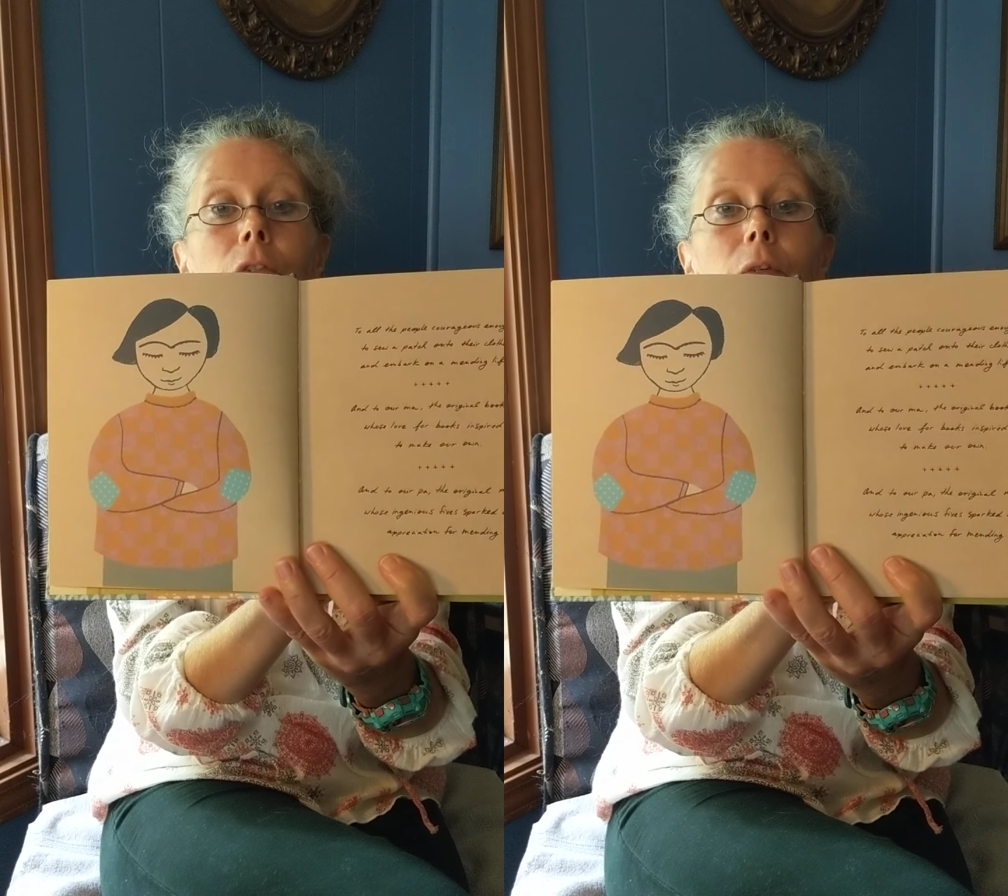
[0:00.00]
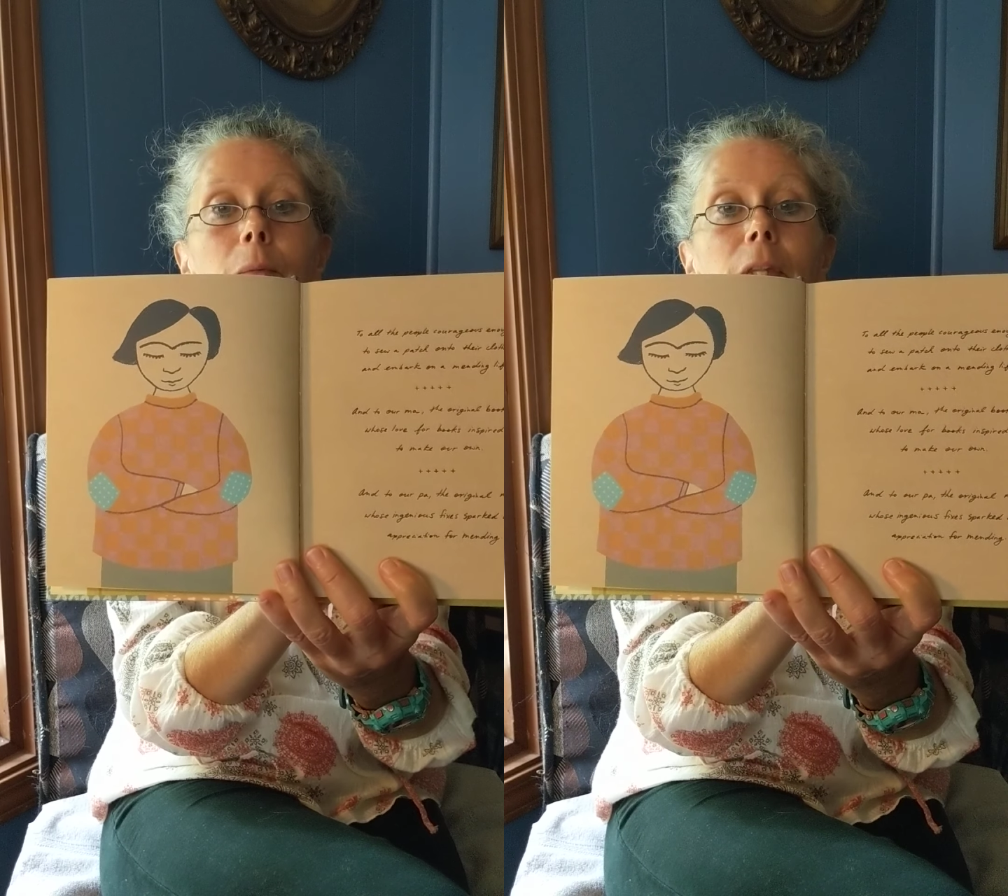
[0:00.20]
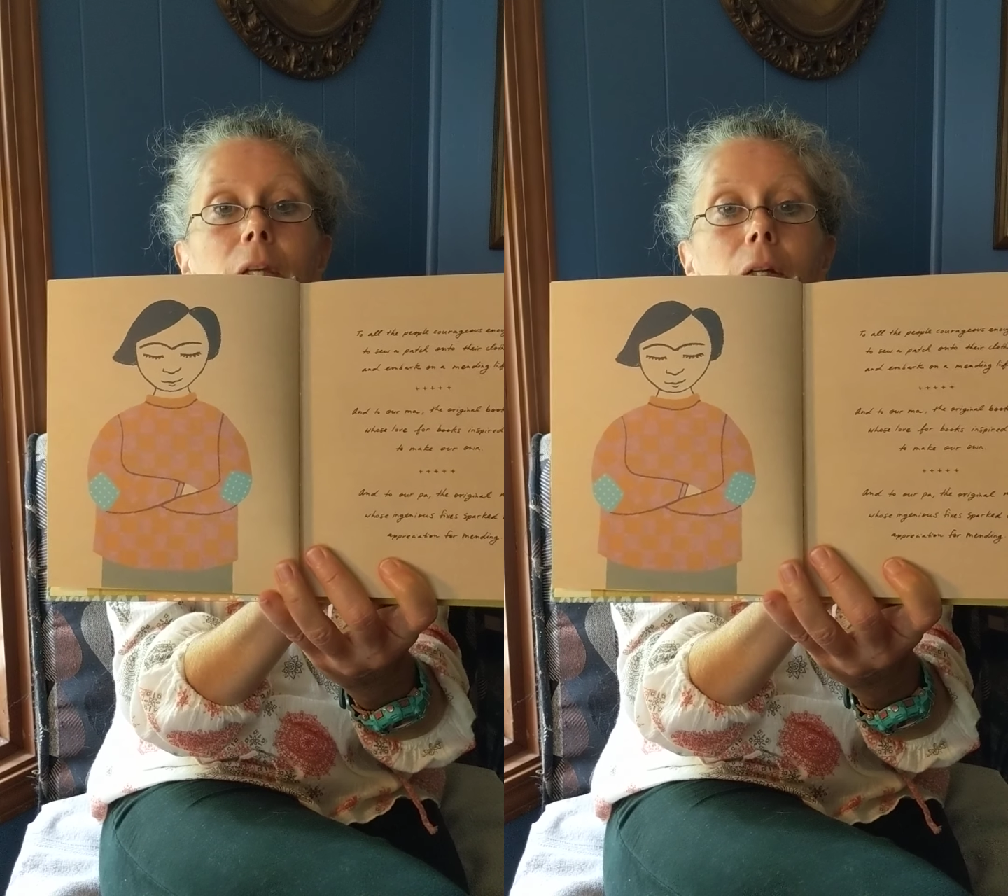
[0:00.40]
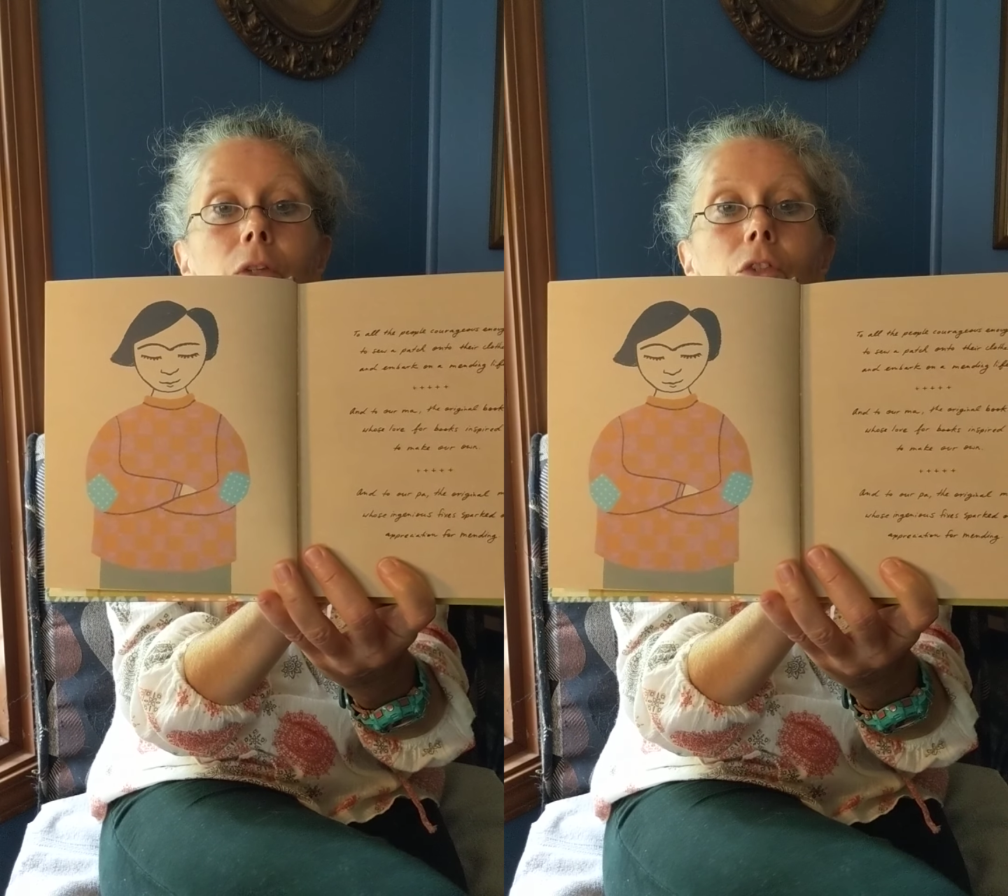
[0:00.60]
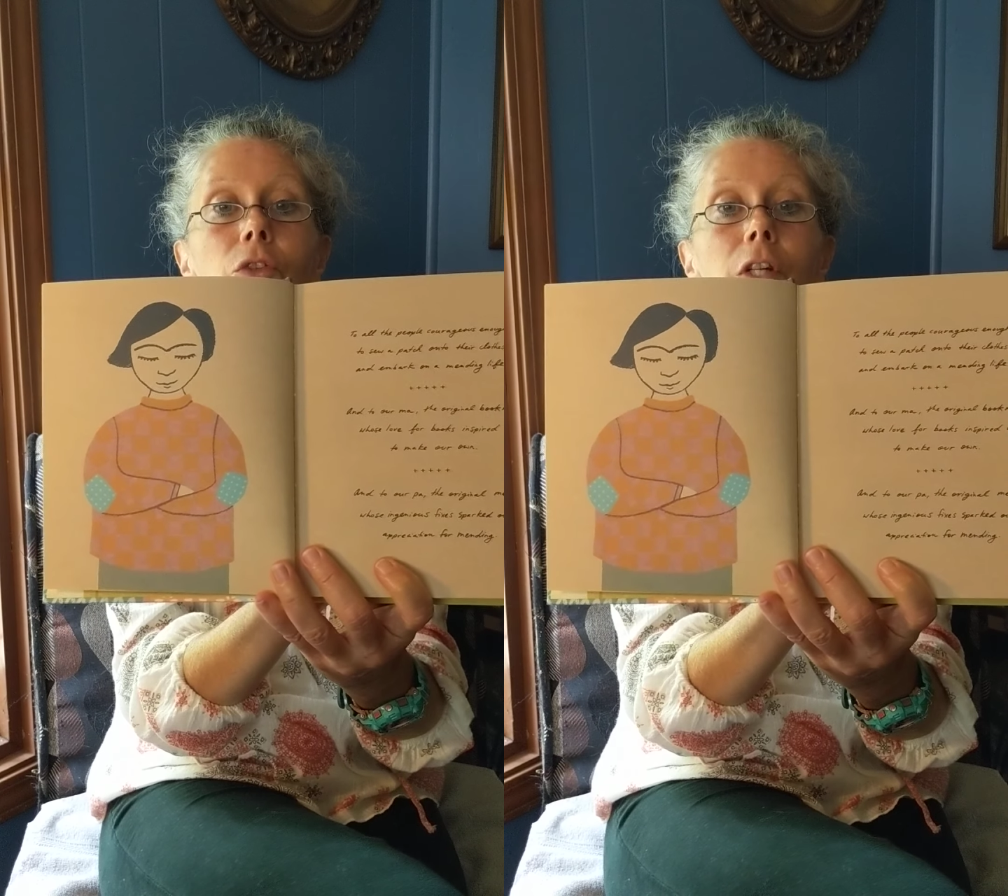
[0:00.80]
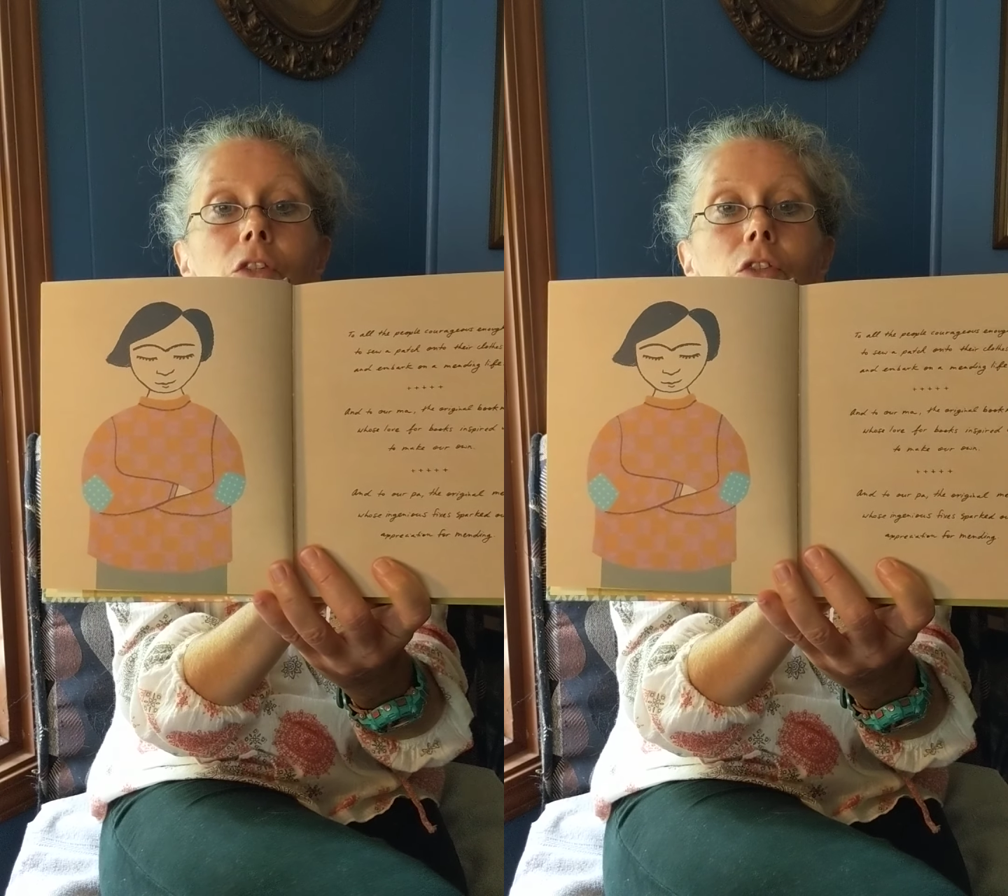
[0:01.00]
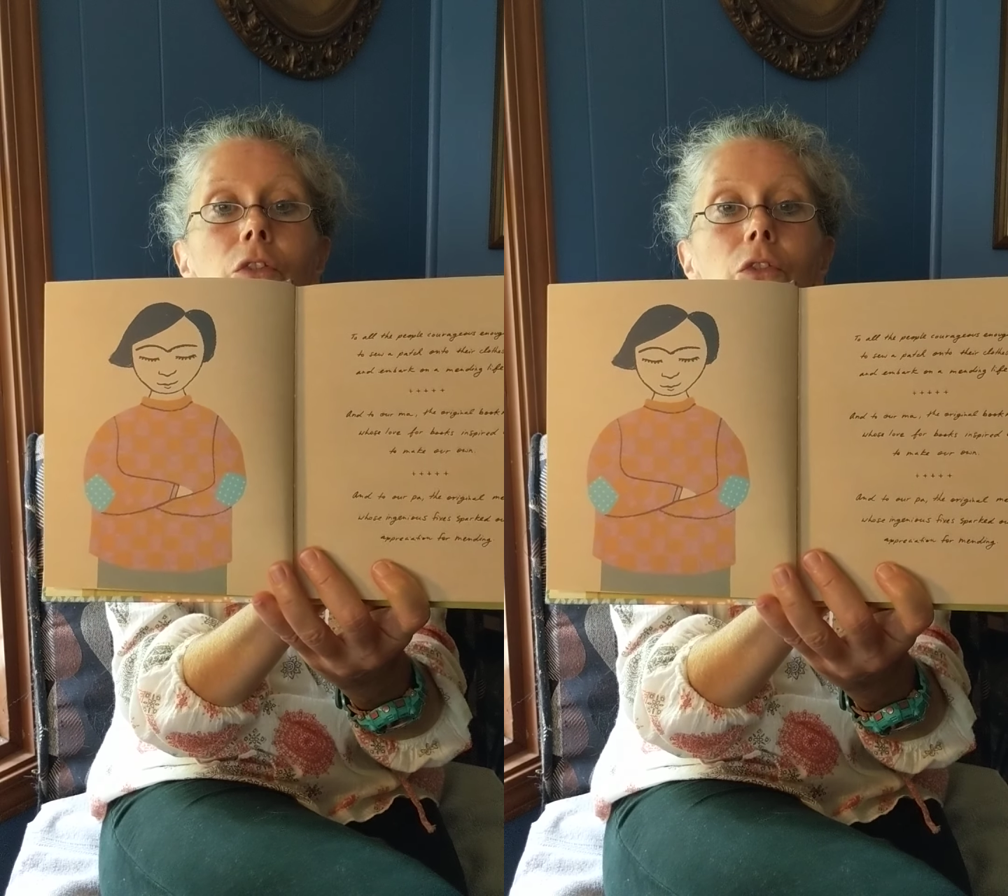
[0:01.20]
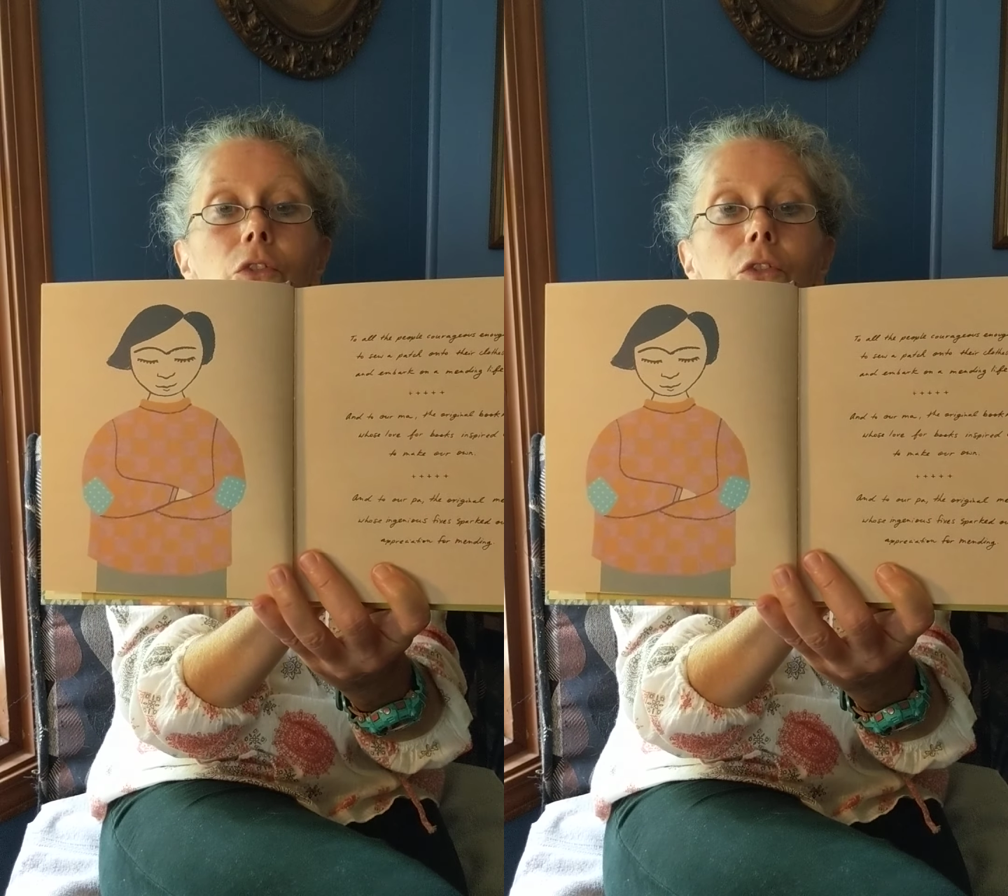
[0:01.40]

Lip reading: some of the illustrations,